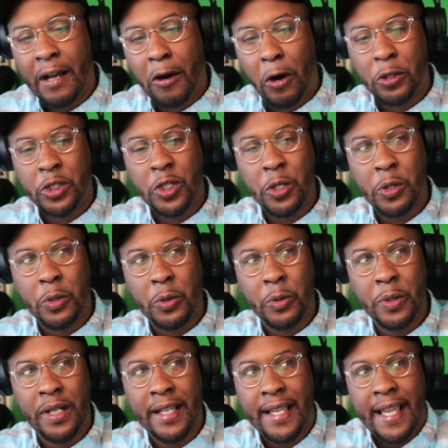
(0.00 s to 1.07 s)

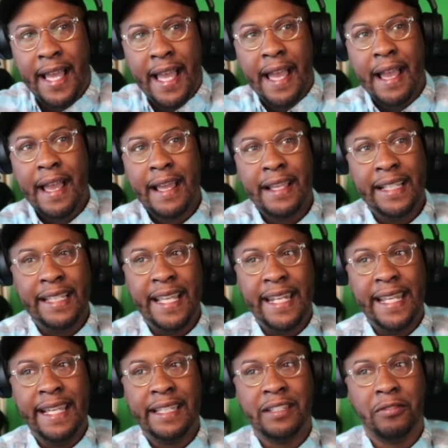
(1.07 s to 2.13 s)
Also,
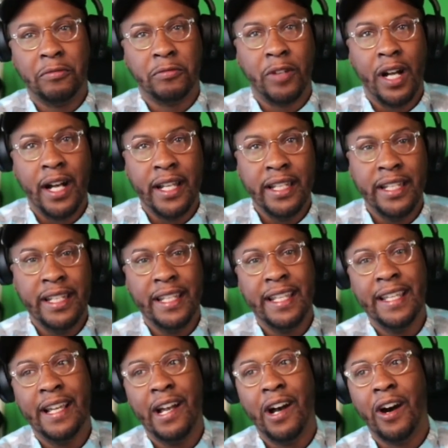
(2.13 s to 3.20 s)
getting it to run
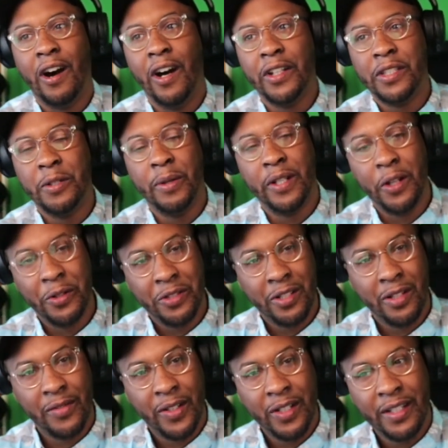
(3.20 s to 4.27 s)
onto a node
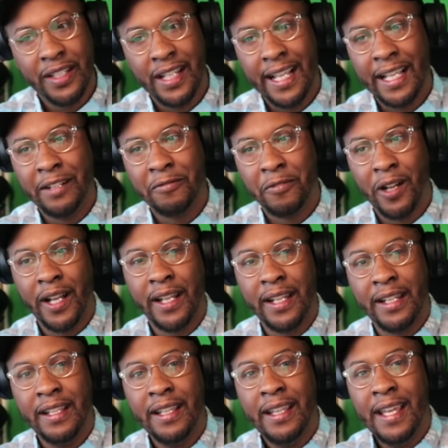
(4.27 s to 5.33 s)
server that I can
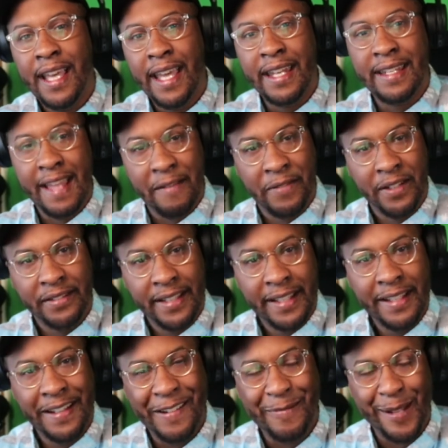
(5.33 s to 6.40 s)
run
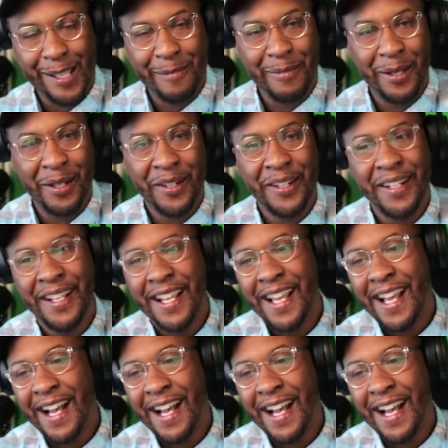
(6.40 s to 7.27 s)
indefinitely on my computer,